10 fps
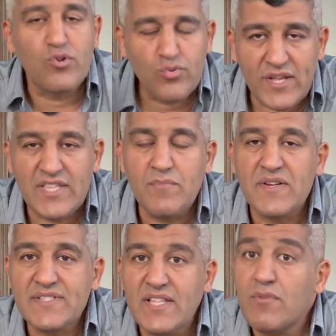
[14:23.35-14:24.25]
or
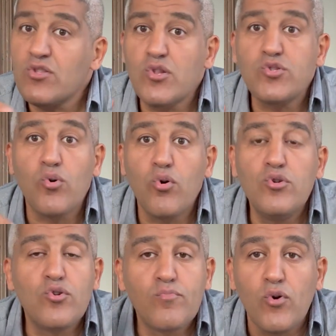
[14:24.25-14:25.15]
20%, but also
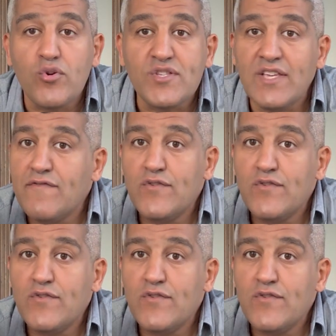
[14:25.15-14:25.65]
all your bonus.